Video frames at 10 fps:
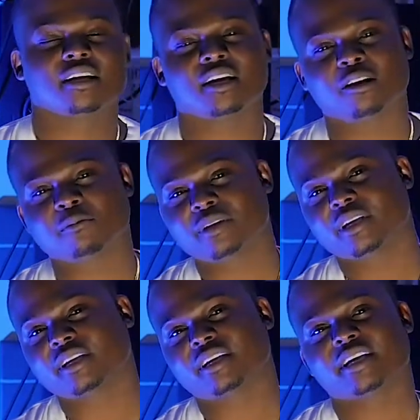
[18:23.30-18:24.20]
You know what I
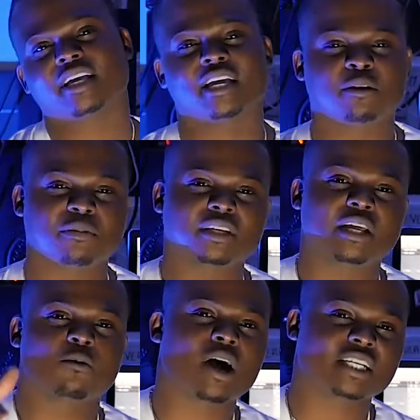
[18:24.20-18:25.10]
mean? Anybody
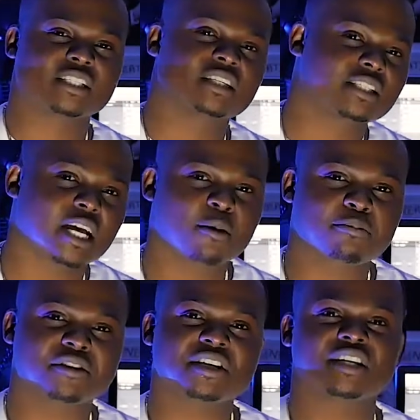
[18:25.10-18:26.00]
that watches this, I
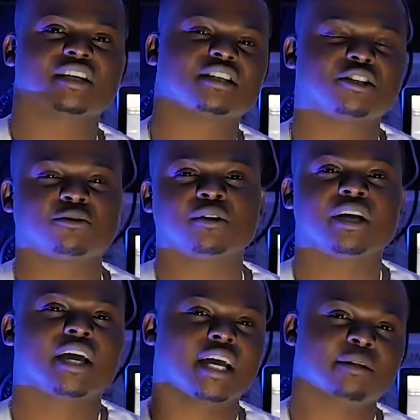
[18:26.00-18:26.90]
appreciate you.
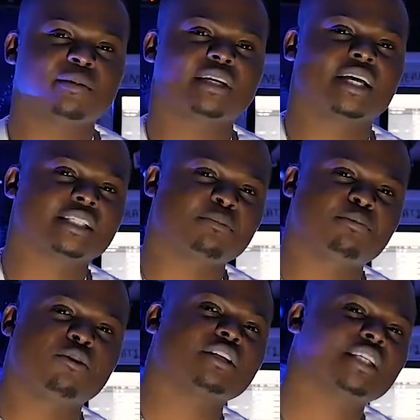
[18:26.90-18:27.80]
Anybody that
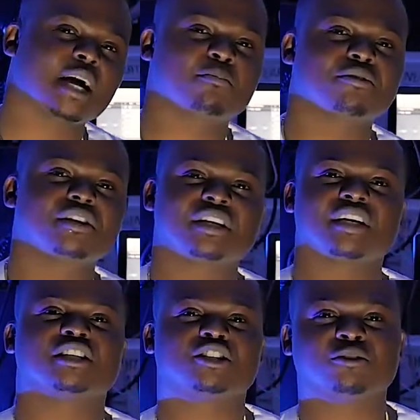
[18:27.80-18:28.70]
supports, I
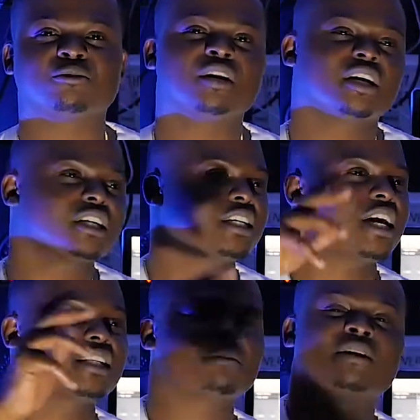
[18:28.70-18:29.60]
appreciate you.
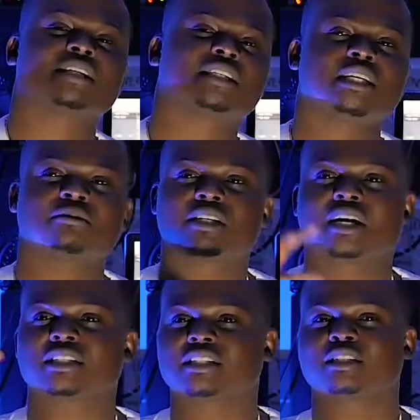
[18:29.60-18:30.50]
Shout out to my team.
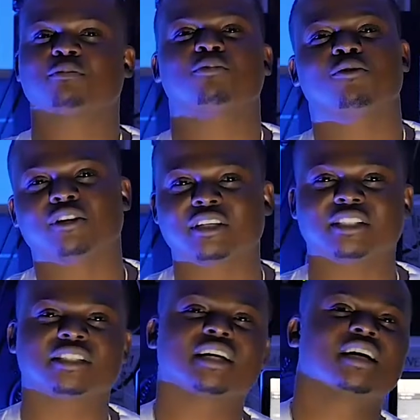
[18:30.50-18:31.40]
Shout out to the
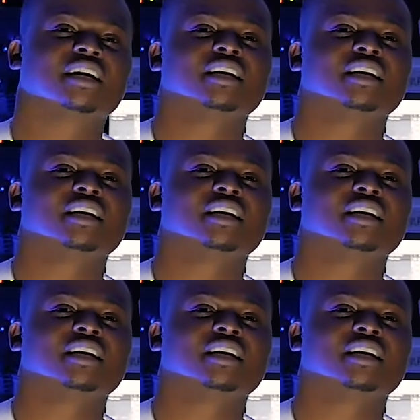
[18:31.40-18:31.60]
supporters.